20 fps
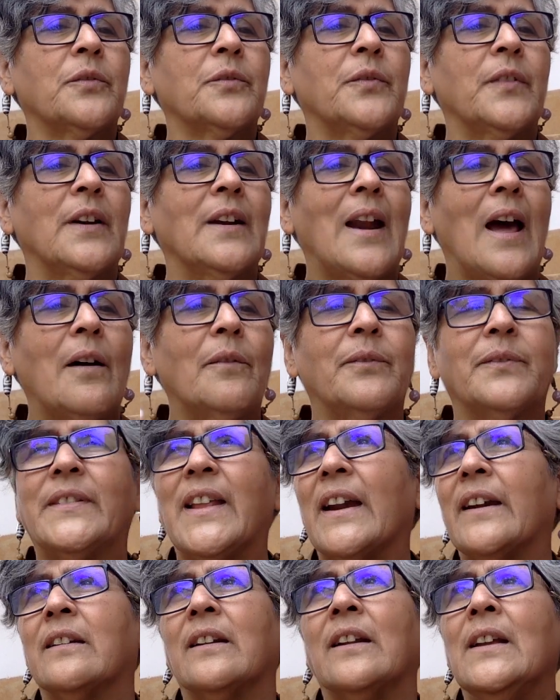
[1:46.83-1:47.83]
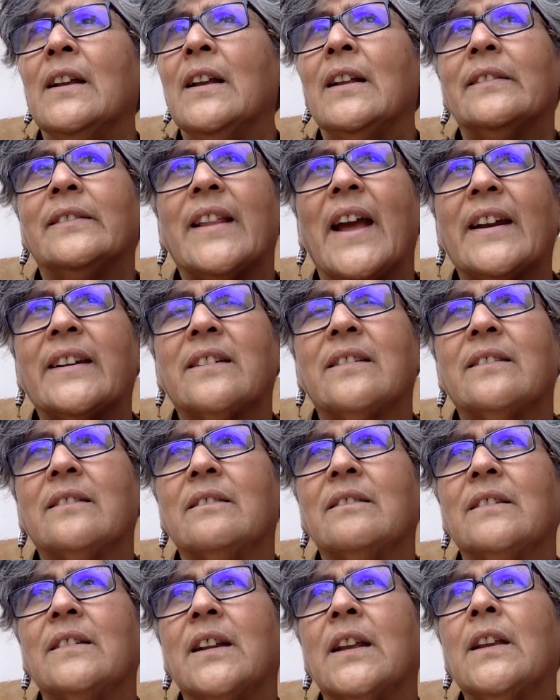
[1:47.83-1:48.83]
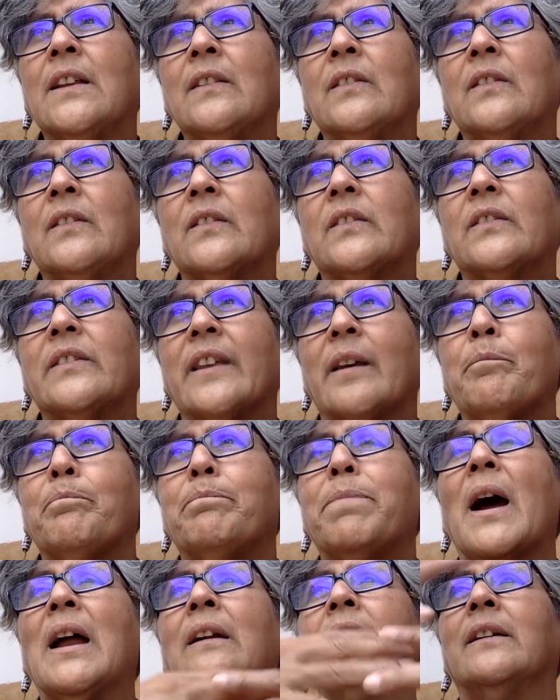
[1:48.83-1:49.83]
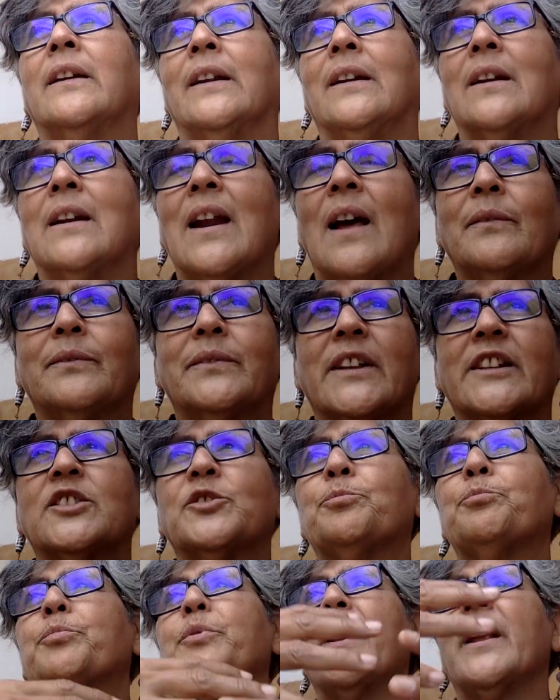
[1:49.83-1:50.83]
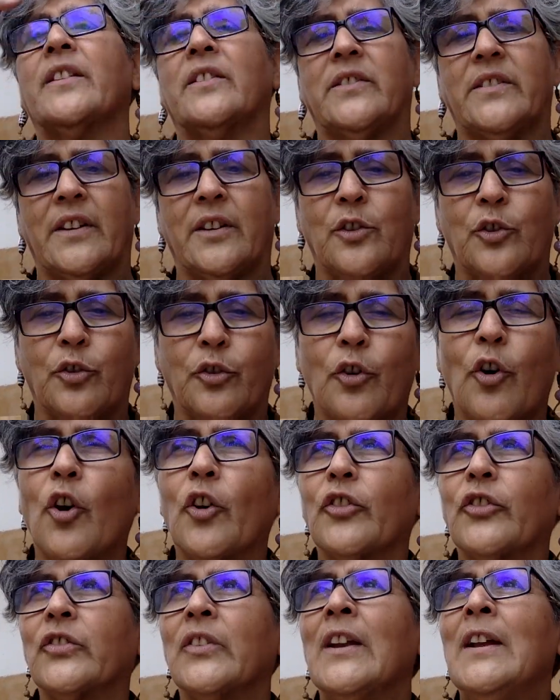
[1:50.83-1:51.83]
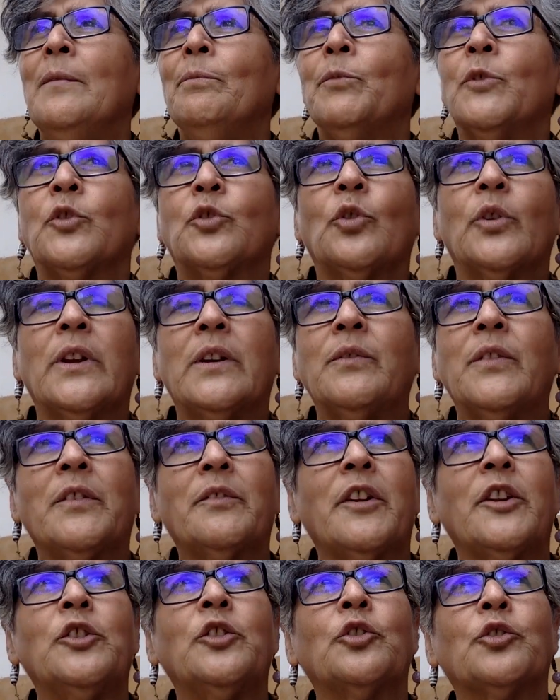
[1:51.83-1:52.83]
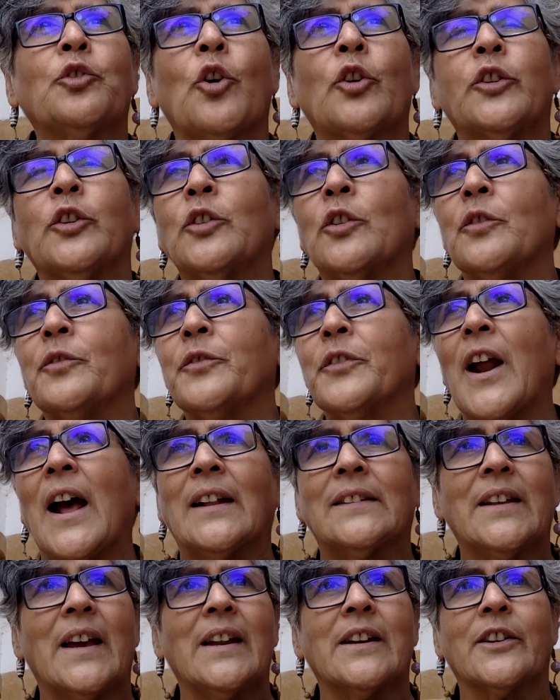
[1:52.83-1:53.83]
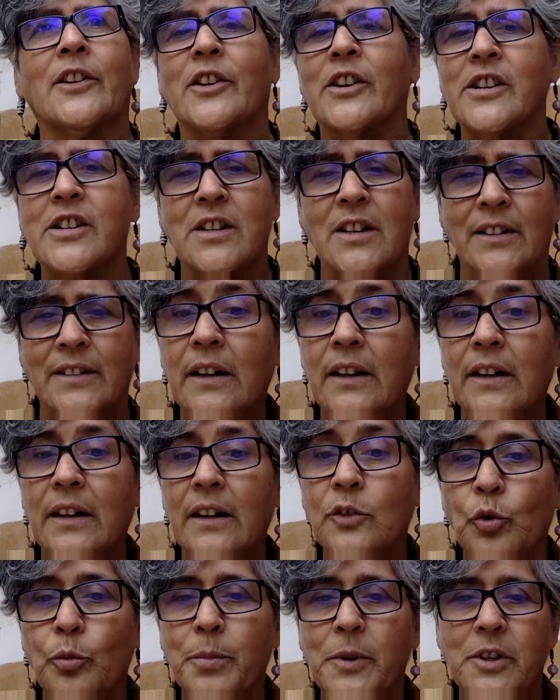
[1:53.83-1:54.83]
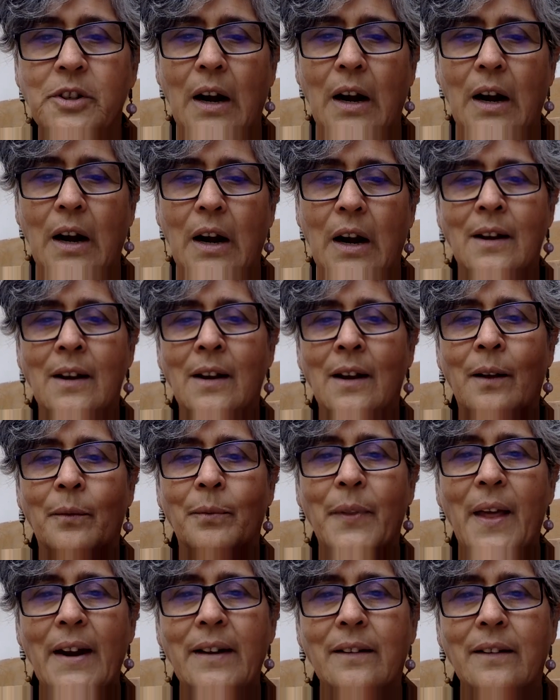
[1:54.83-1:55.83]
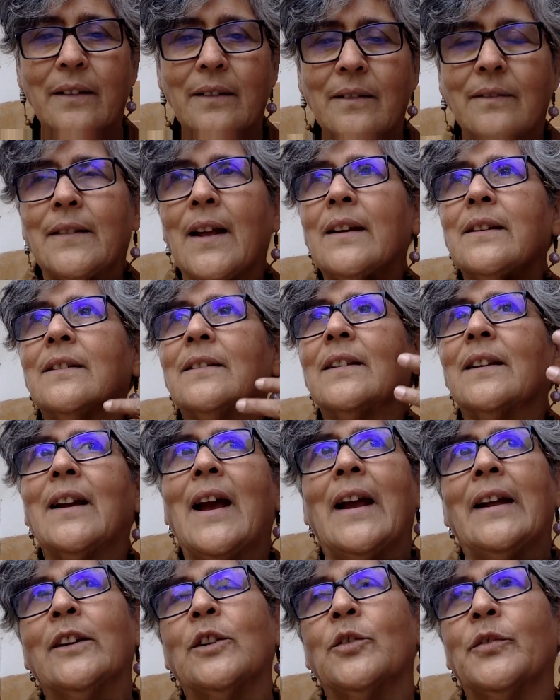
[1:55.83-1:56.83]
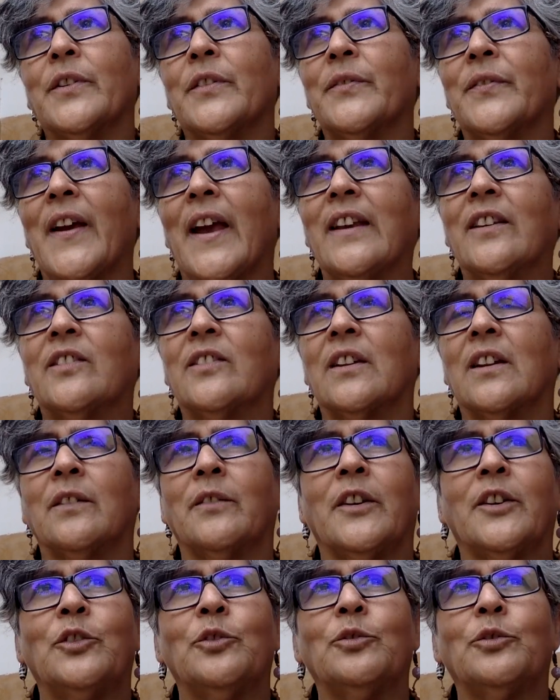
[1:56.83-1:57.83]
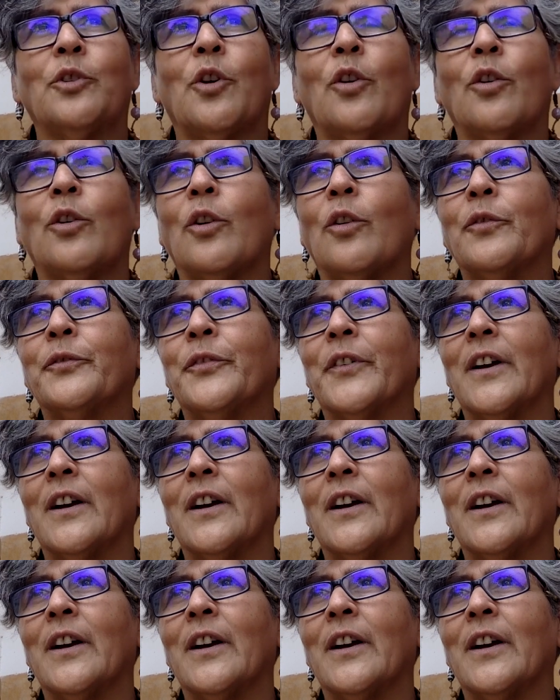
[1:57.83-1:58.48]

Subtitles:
love that is abundant, love that spreads across. So even when you're talking of Radha and Krishna, that is Obishar. That is a kind of affection when you talk of